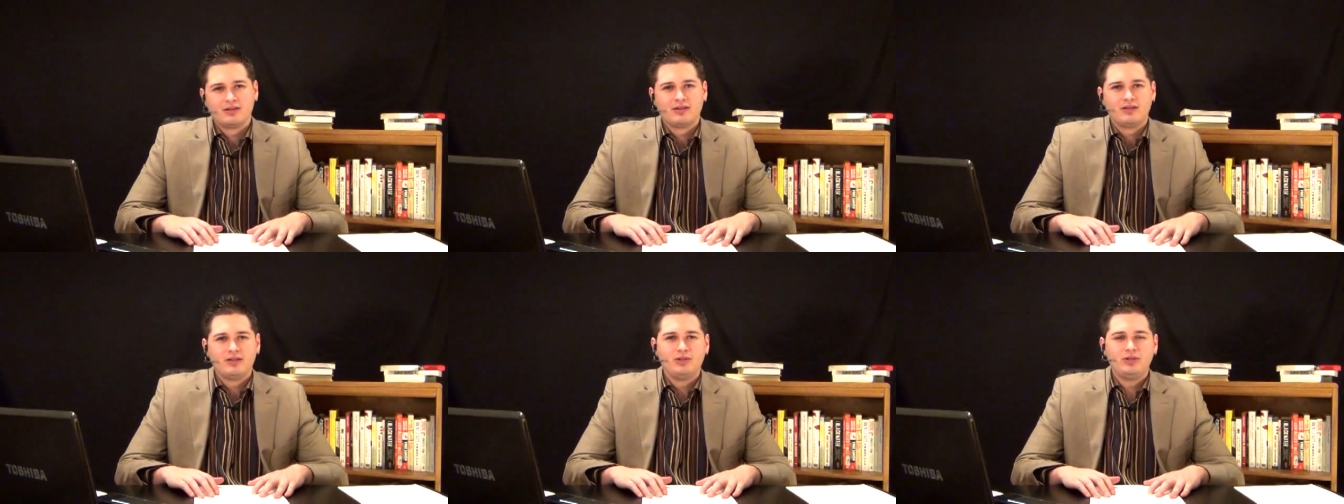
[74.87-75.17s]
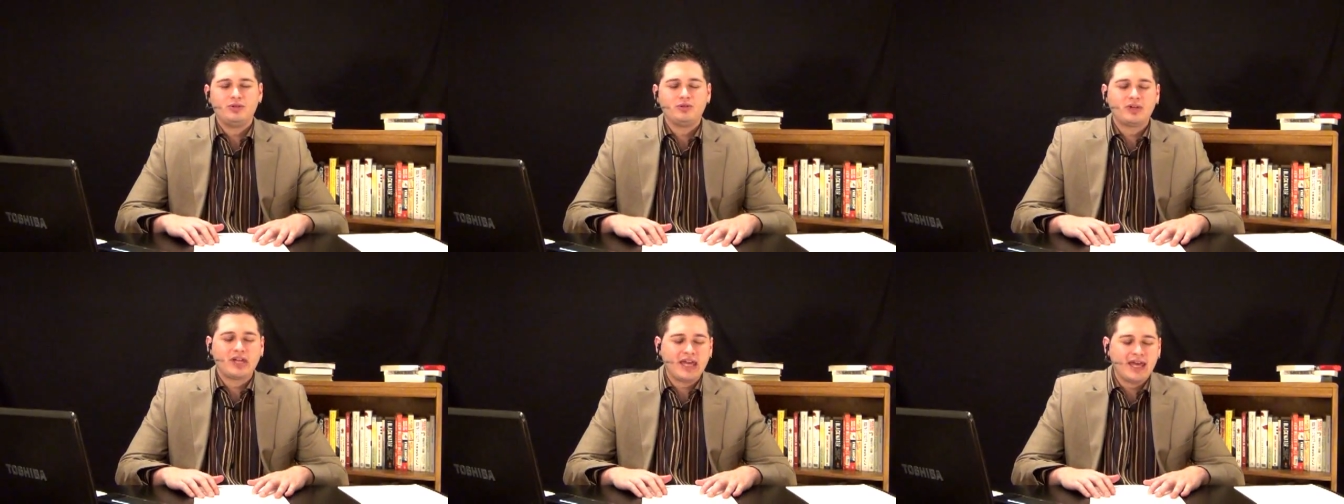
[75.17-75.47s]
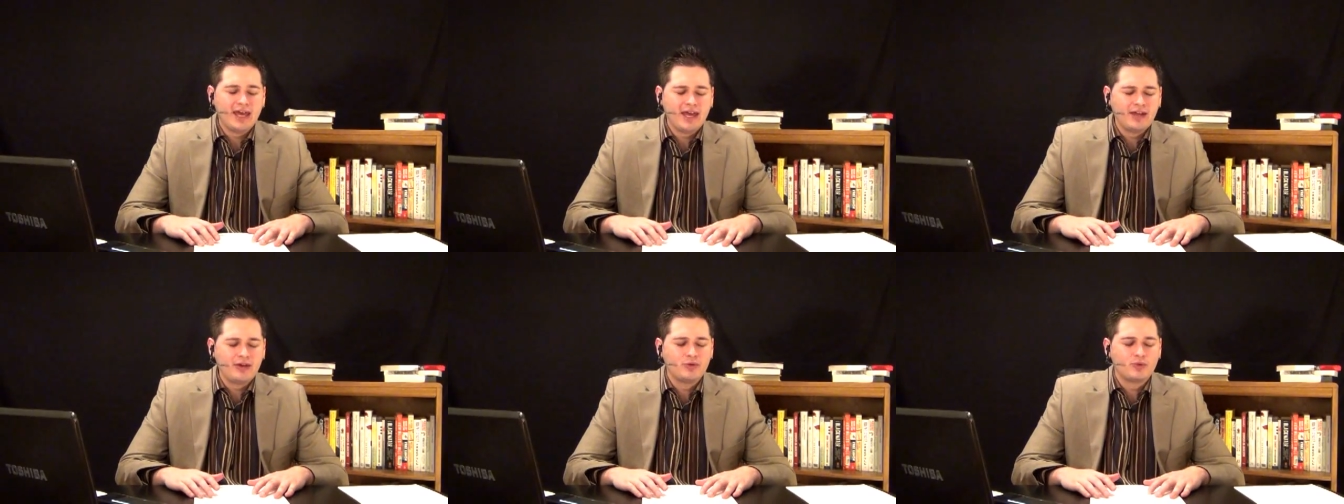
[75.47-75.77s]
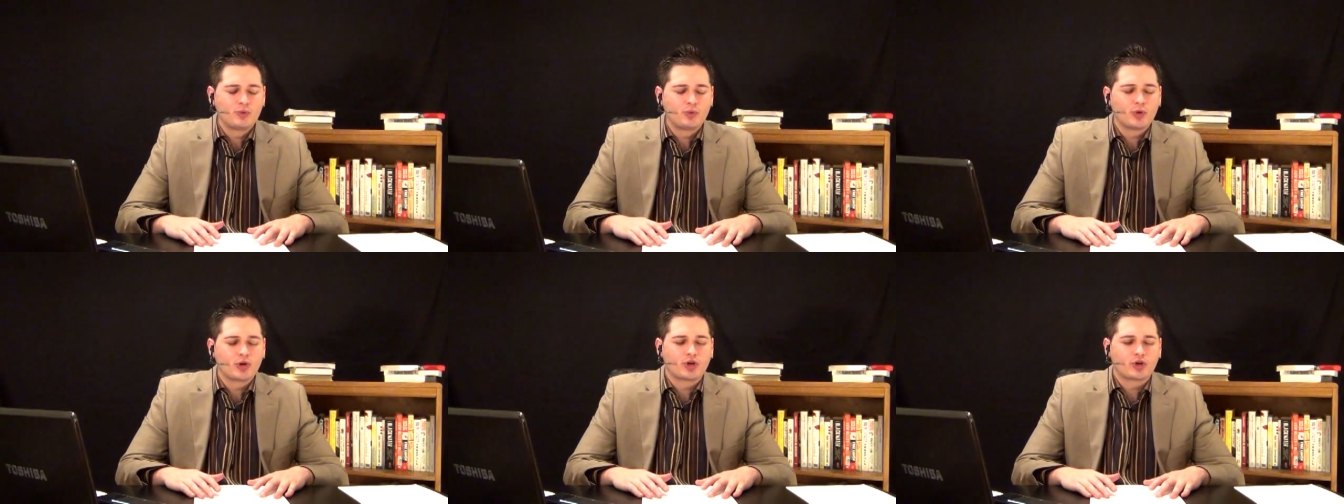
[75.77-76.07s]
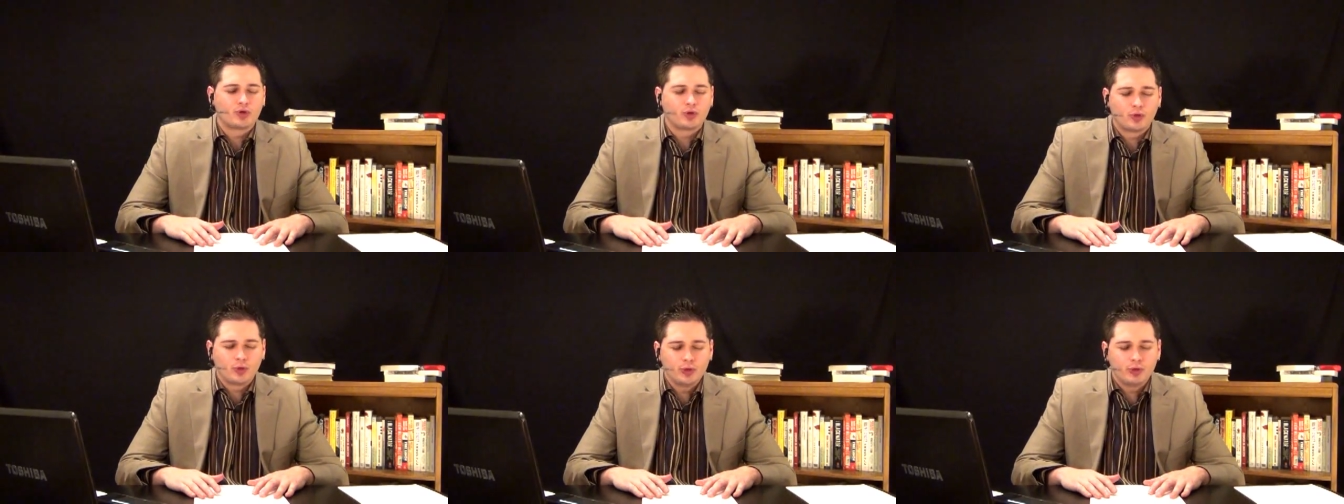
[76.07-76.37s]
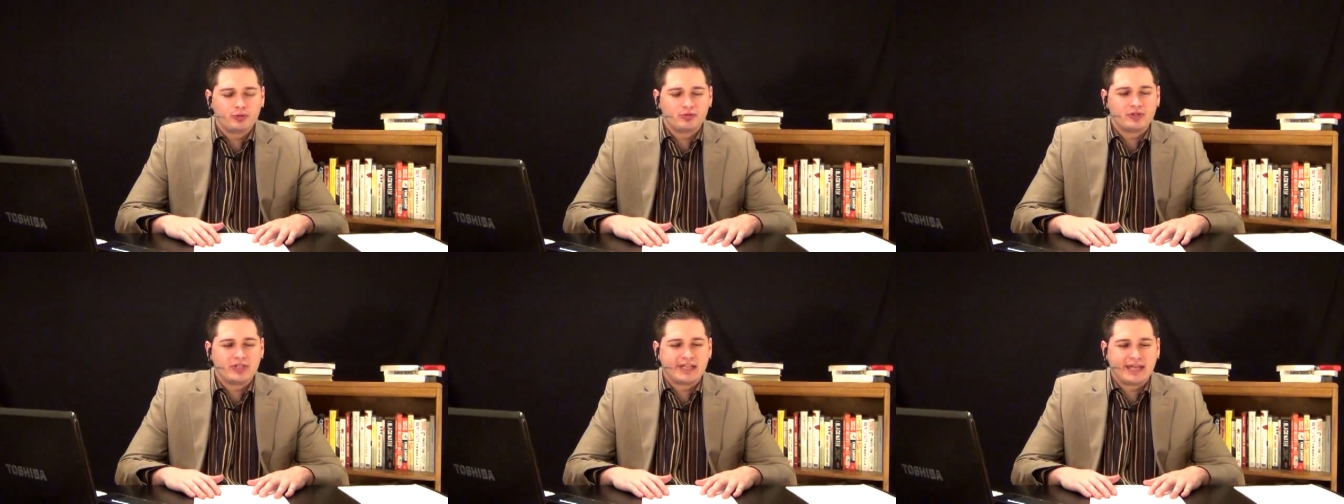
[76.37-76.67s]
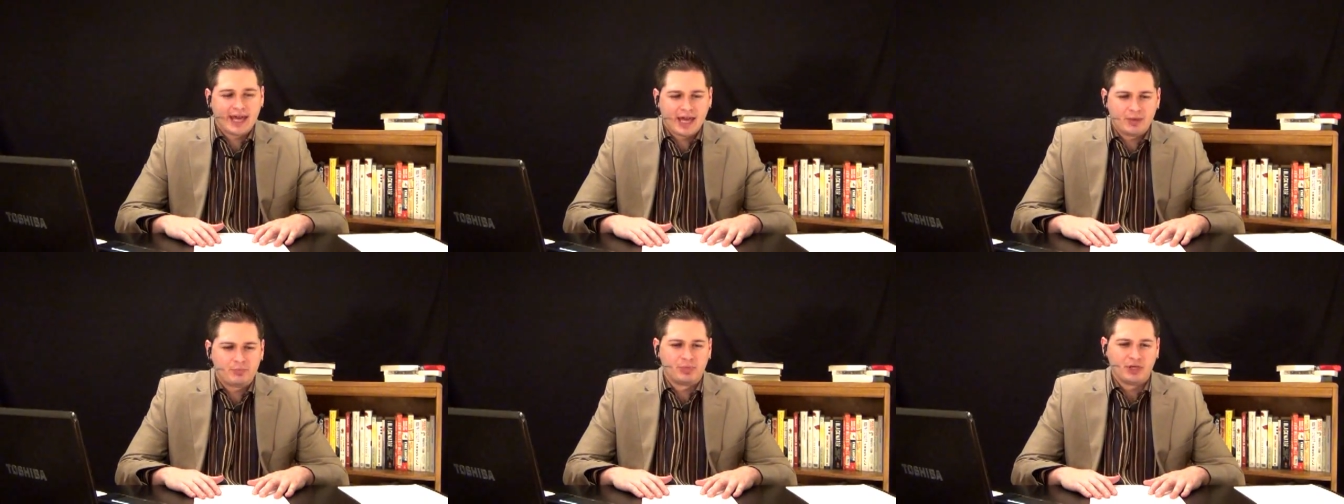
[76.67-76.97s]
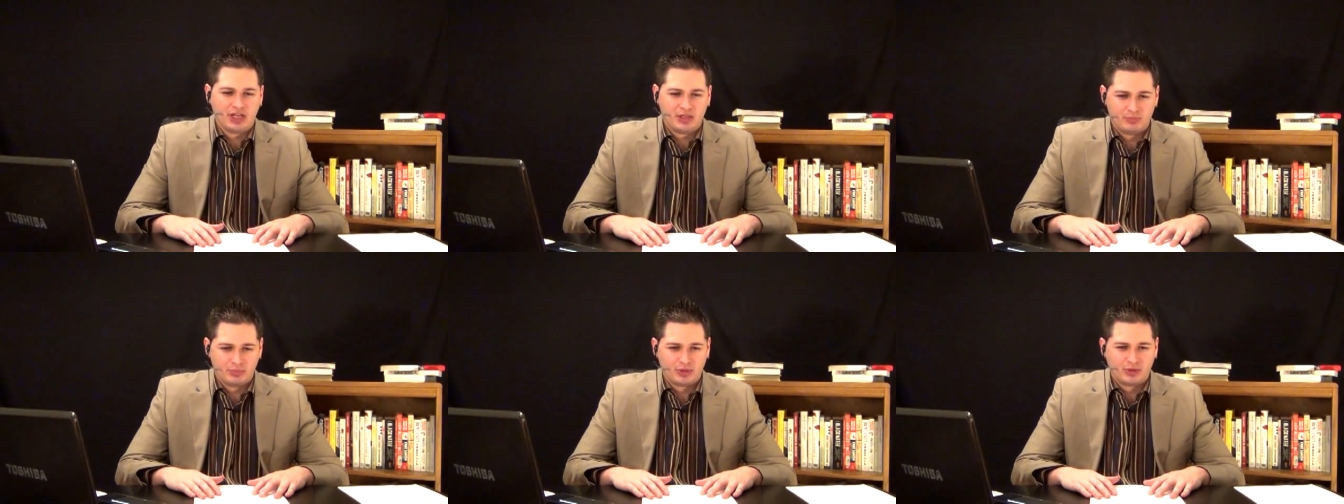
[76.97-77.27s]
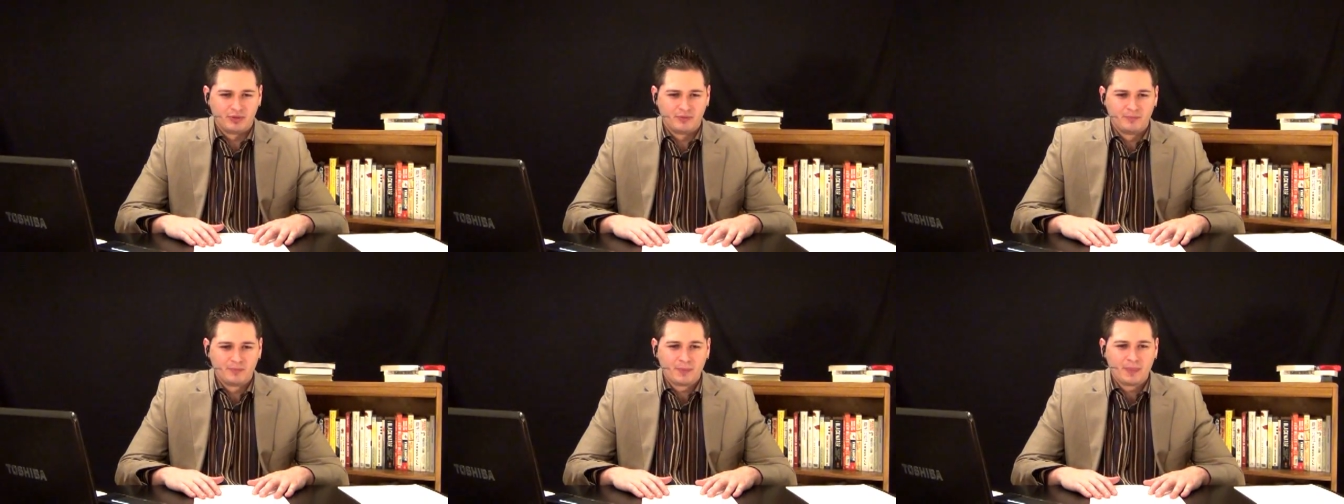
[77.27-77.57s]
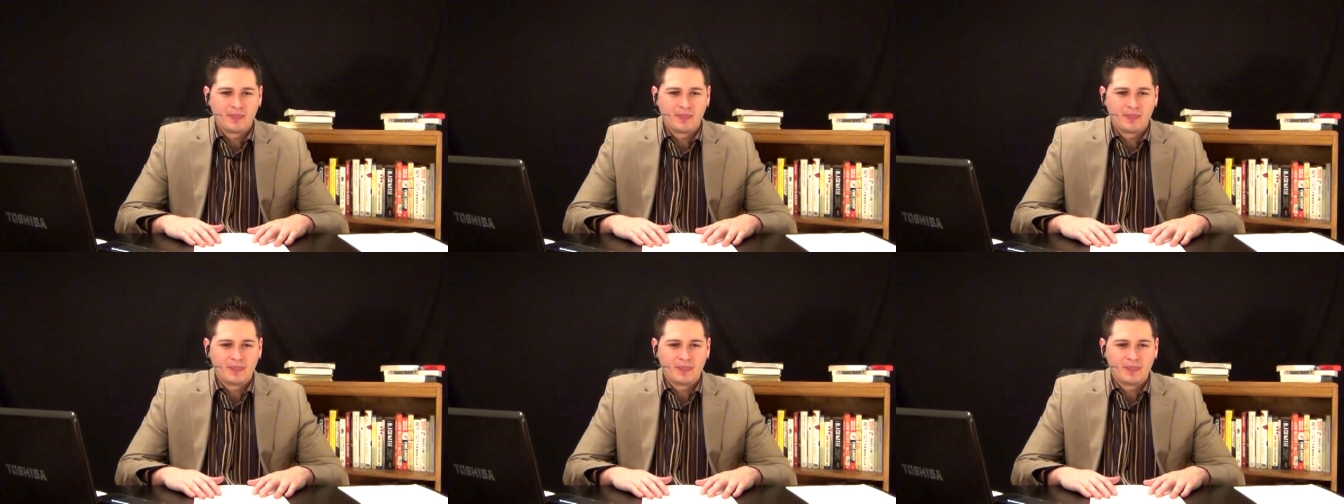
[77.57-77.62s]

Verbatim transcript: You can't recruit gay people.